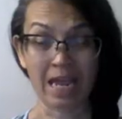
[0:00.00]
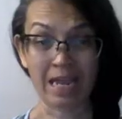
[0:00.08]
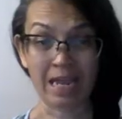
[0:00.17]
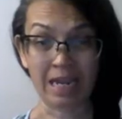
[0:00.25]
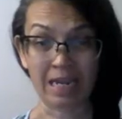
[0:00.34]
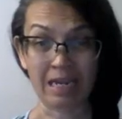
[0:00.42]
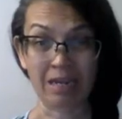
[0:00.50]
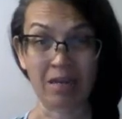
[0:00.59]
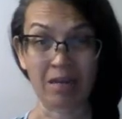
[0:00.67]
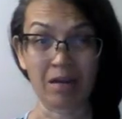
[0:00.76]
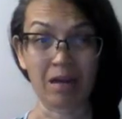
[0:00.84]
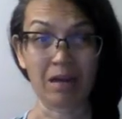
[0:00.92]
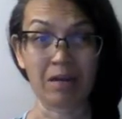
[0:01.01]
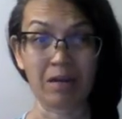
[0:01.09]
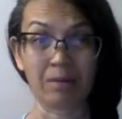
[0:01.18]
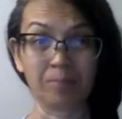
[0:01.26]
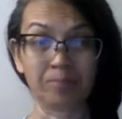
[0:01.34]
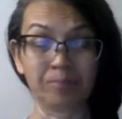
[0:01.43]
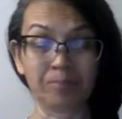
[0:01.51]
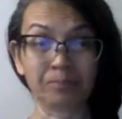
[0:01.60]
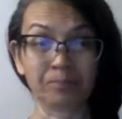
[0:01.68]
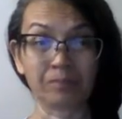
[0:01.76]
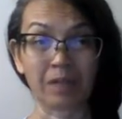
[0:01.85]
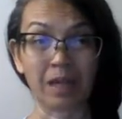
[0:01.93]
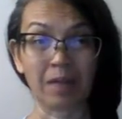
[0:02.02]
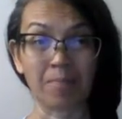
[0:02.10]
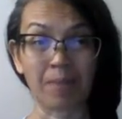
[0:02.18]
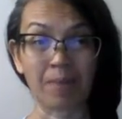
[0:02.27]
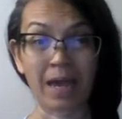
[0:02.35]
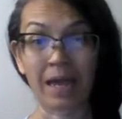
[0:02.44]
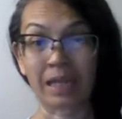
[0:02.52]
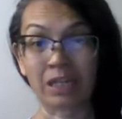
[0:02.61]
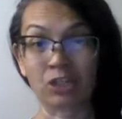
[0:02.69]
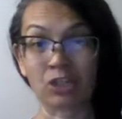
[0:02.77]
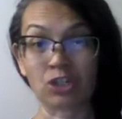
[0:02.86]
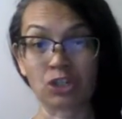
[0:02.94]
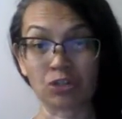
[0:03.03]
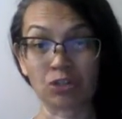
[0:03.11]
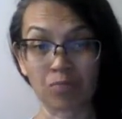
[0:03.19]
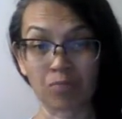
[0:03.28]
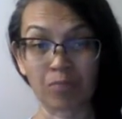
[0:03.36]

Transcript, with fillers: a, um, a package